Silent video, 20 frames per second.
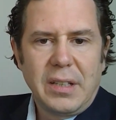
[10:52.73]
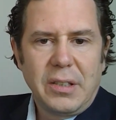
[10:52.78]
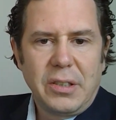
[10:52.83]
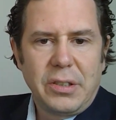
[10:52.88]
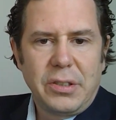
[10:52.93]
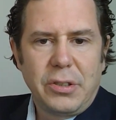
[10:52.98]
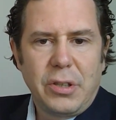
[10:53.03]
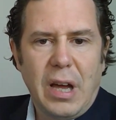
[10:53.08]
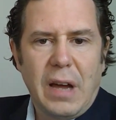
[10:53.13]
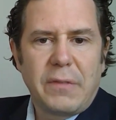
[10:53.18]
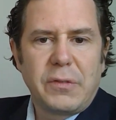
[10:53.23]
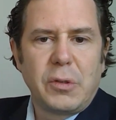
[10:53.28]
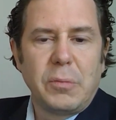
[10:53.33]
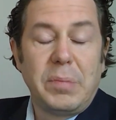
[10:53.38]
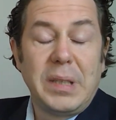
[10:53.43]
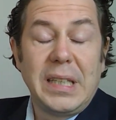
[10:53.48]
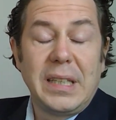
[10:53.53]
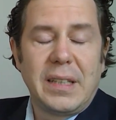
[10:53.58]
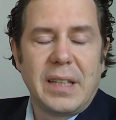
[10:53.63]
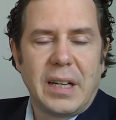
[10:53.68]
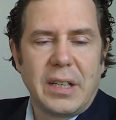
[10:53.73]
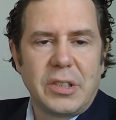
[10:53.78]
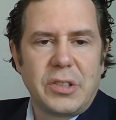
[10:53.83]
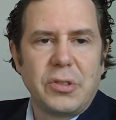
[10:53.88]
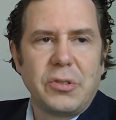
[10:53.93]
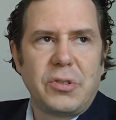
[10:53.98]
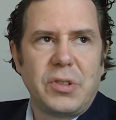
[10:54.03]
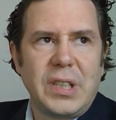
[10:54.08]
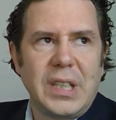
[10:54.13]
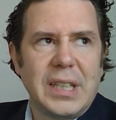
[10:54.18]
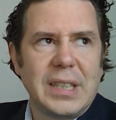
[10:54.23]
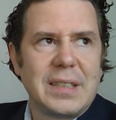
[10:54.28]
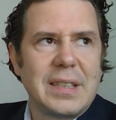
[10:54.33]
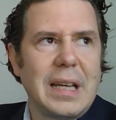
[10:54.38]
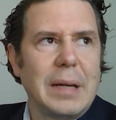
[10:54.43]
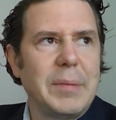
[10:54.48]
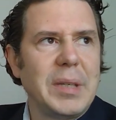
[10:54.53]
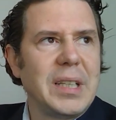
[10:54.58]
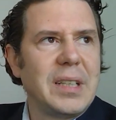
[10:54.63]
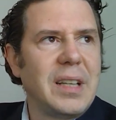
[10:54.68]
You have to be able to see it.
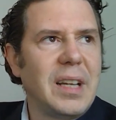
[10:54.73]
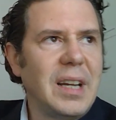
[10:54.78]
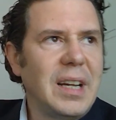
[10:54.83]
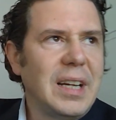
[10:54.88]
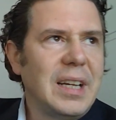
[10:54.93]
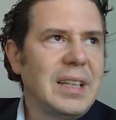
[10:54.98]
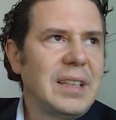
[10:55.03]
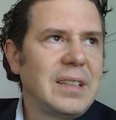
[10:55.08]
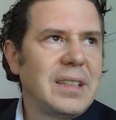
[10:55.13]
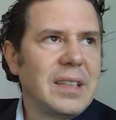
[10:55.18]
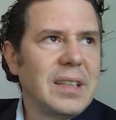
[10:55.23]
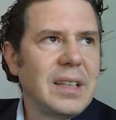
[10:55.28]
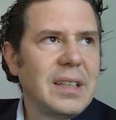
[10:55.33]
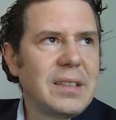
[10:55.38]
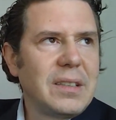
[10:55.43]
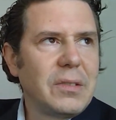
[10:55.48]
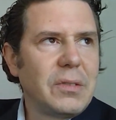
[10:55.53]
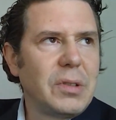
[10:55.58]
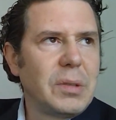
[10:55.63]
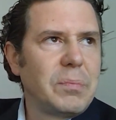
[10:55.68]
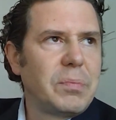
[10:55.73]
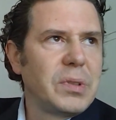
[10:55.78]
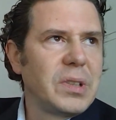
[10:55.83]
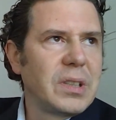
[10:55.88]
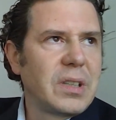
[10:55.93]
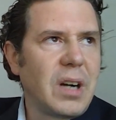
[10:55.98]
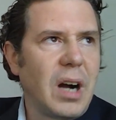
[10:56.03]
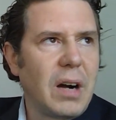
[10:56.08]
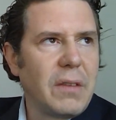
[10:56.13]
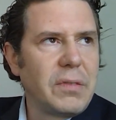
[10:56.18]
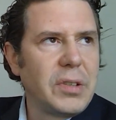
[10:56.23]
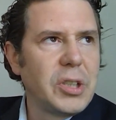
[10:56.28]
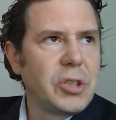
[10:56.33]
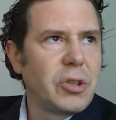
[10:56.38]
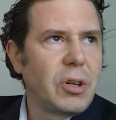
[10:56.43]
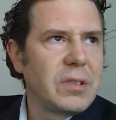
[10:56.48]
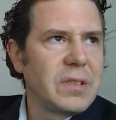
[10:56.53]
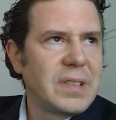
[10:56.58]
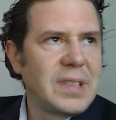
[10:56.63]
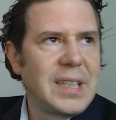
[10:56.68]
I mean, the
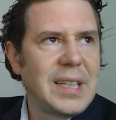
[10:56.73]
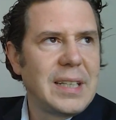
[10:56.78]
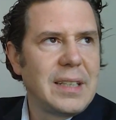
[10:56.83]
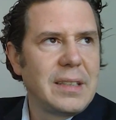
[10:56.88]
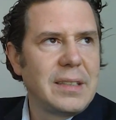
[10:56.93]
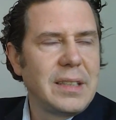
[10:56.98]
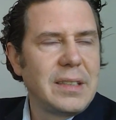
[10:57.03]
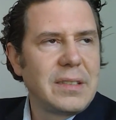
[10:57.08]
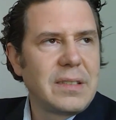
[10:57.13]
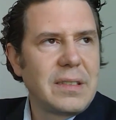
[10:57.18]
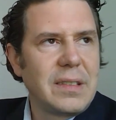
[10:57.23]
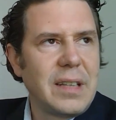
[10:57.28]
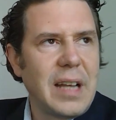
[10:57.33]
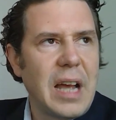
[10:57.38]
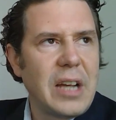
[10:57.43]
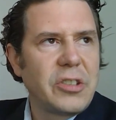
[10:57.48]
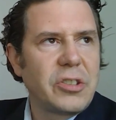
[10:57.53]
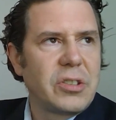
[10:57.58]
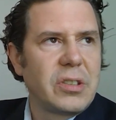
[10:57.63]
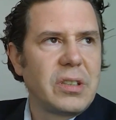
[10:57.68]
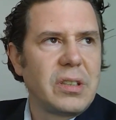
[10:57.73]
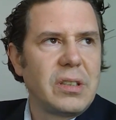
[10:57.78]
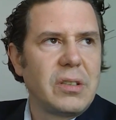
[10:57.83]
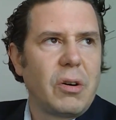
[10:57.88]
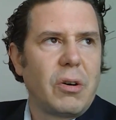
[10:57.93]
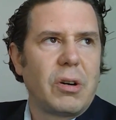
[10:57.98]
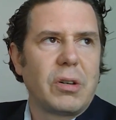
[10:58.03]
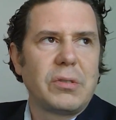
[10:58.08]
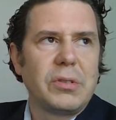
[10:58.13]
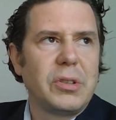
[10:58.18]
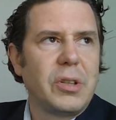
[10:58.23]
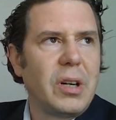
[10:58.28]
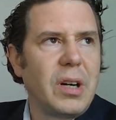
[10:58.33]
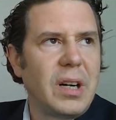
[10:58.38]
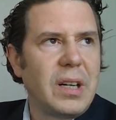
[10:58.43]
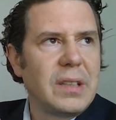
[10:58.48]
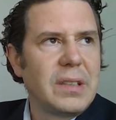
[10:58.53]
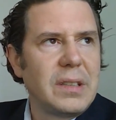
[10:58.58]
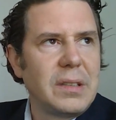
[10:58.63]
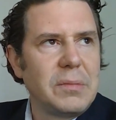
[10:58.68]
coverage on CNN International or
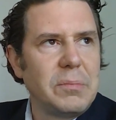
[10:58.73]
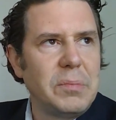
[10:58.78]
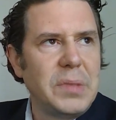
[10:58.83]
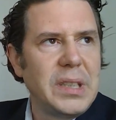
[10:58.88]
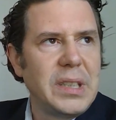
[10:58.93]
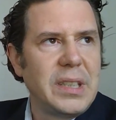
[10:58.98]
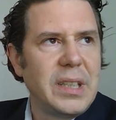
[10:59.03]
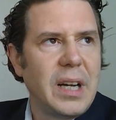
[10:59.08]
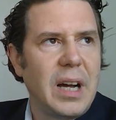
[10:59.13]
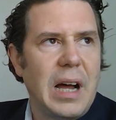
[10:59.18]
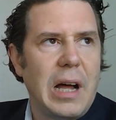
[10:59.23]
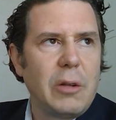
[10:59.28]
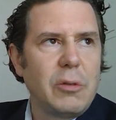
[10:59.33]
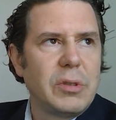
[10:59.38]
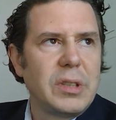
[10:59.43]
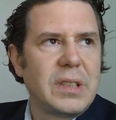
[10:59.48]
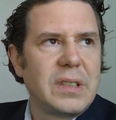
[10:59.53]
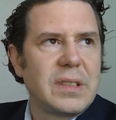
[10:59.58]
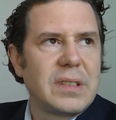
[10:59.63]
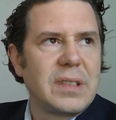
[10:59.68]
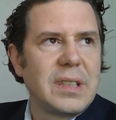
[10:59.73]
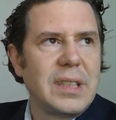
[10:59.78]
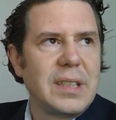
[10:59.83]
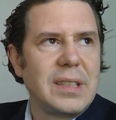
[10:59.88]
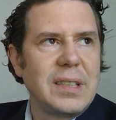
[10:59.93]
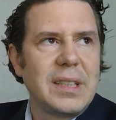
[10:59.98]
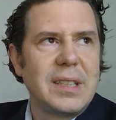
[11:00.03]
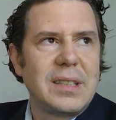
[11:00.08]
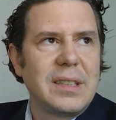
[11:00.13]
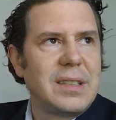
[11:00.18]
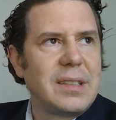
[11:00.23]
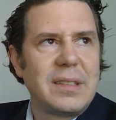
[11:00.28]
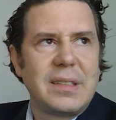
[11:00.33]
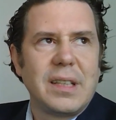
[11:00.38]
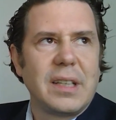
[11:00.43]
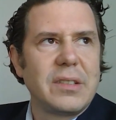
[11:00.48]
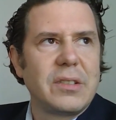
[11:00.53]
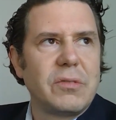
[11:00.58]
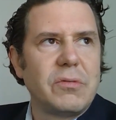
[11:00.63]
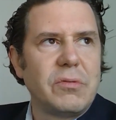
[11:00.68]
other media outlets
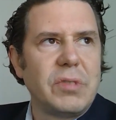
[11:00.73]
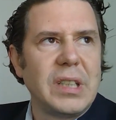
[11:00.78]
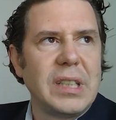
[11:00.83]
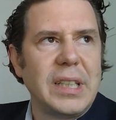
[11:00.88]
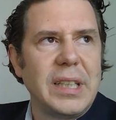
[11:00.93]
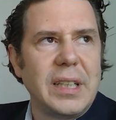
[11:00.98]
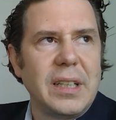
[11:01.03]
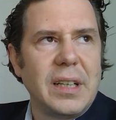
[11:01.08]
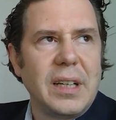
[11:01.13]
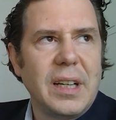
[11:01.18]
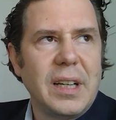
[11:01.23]
doesn't really